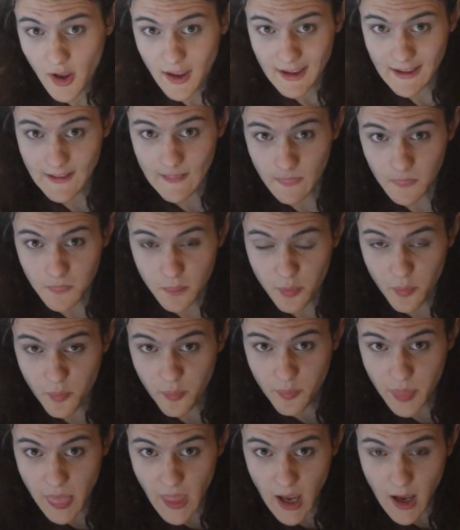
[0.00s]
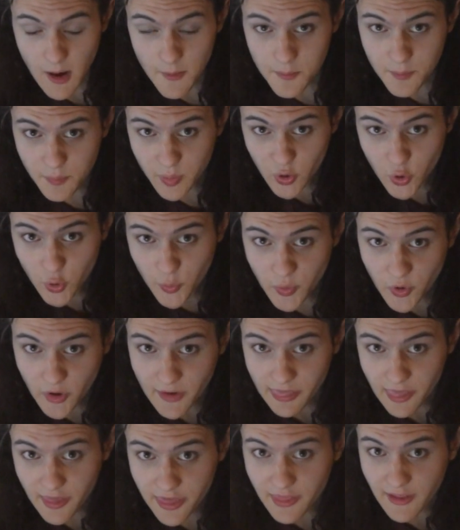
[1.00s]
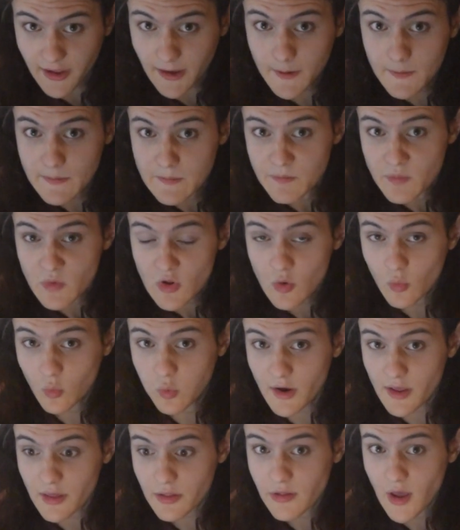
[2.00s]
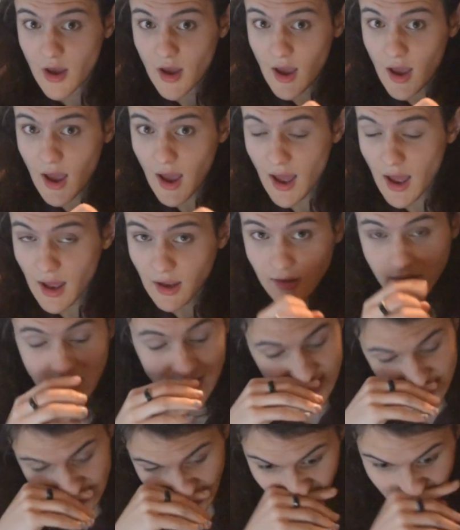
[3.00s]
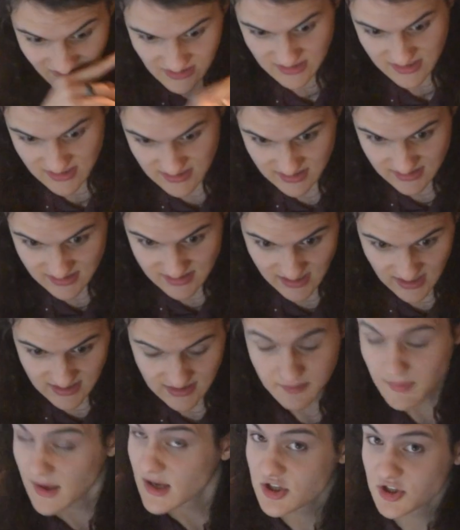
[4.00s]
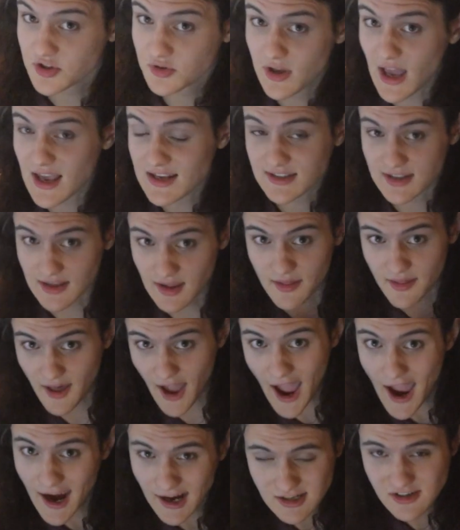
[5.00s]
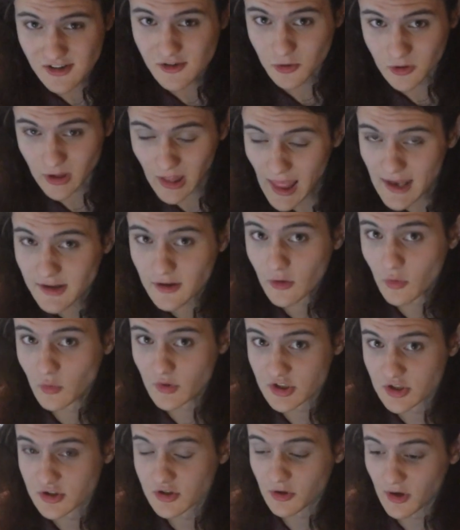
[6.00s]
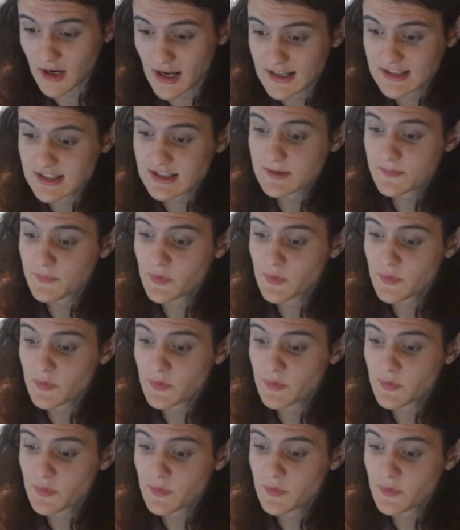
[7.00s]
in the blueprint thing with instead of an instant static mesh, you guessed it, that actor called ladder that we just created.